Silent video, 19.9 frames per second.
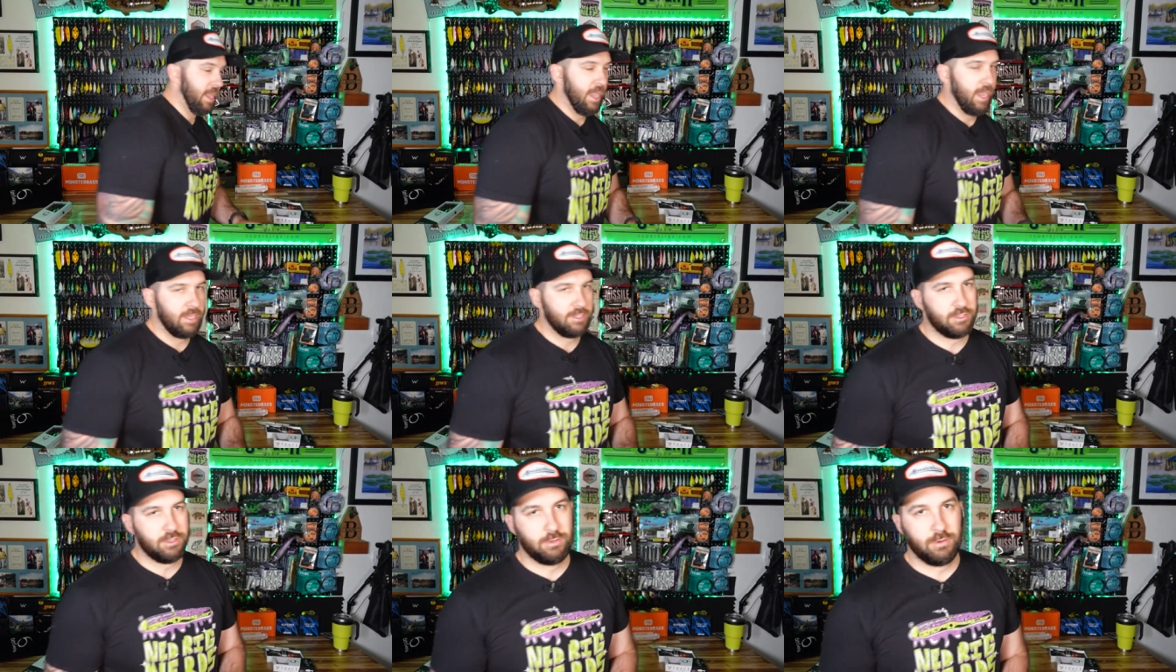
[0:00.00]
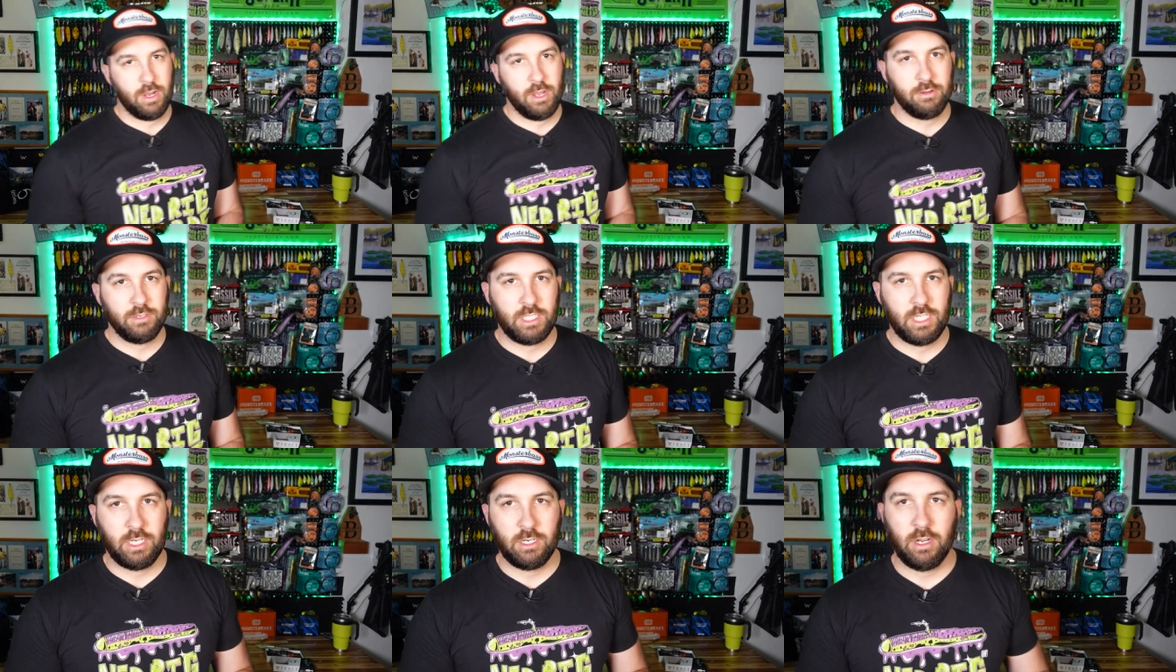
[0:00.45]
hatch
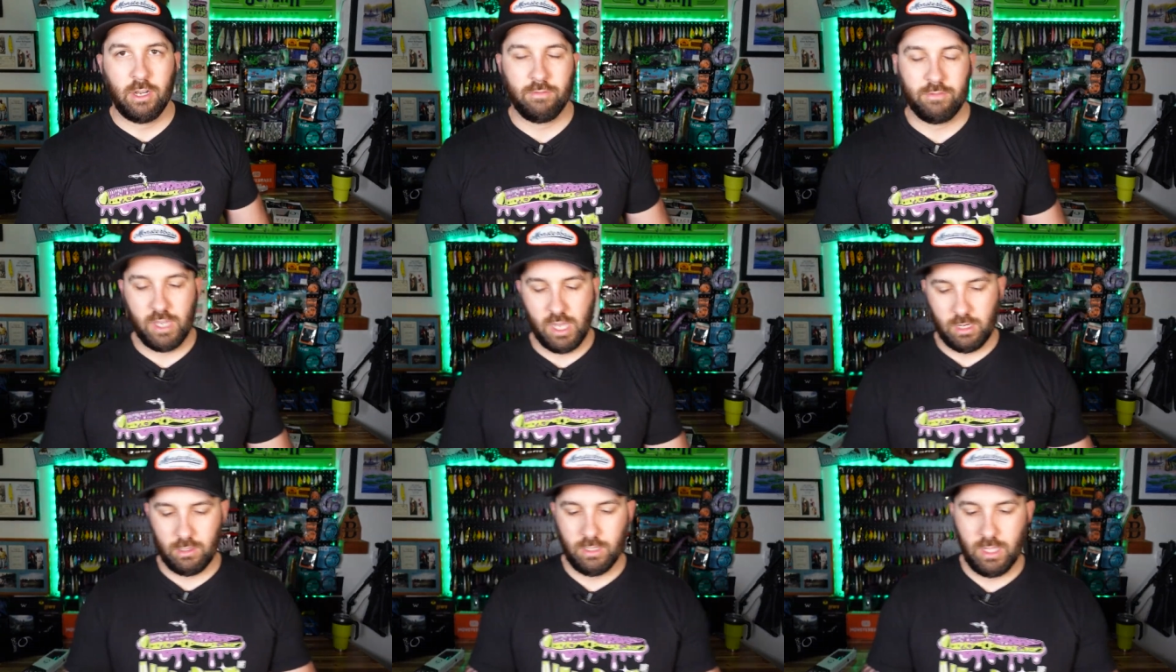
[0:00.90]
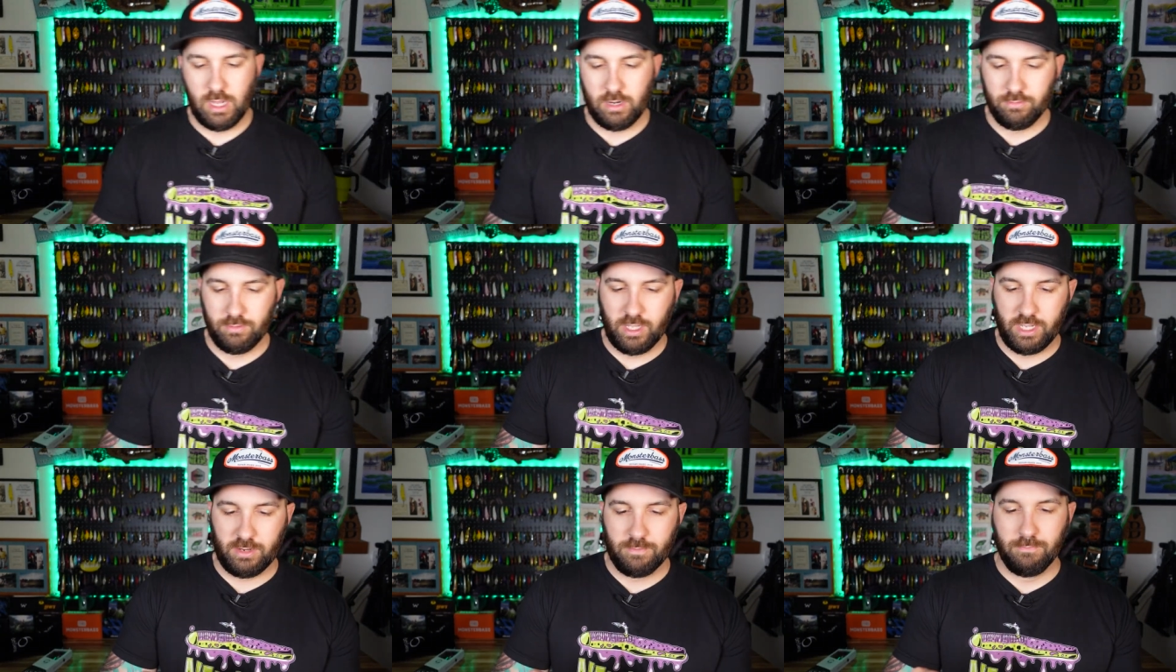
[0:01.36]
around here. I've got a lot
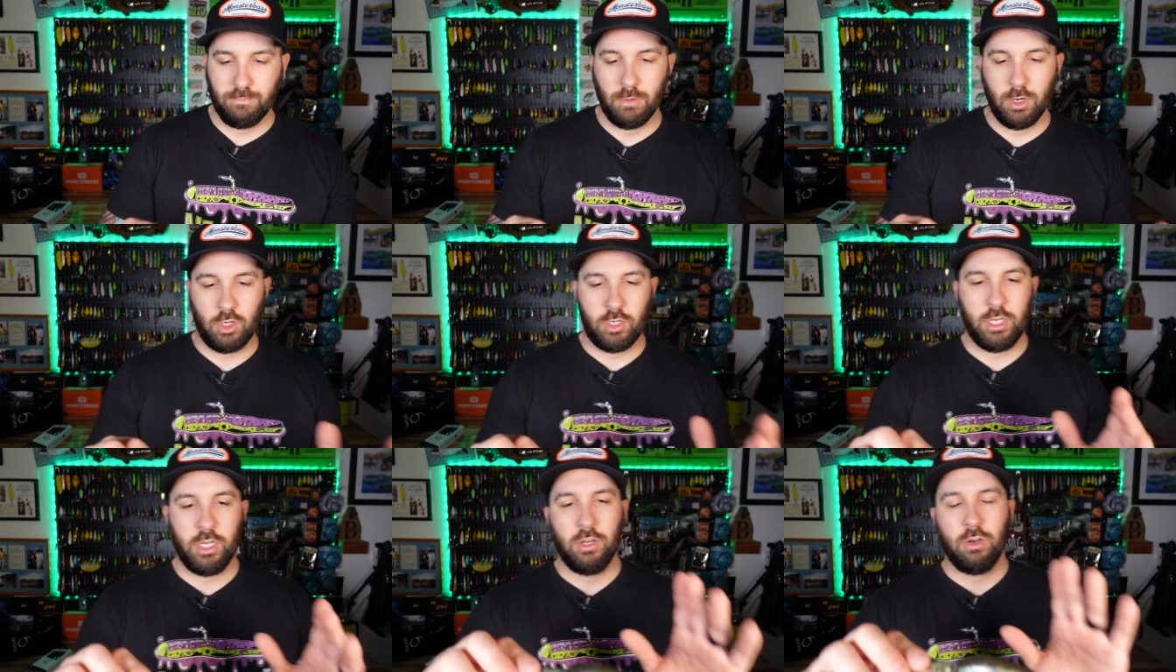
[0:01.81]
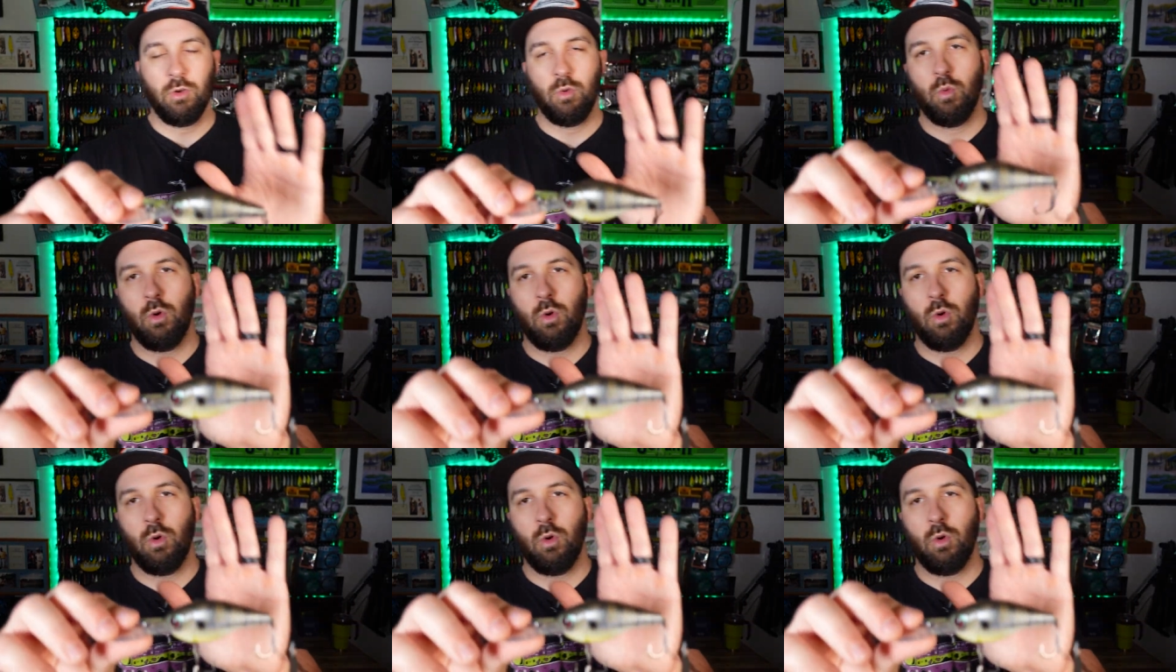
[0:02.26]
of like murkier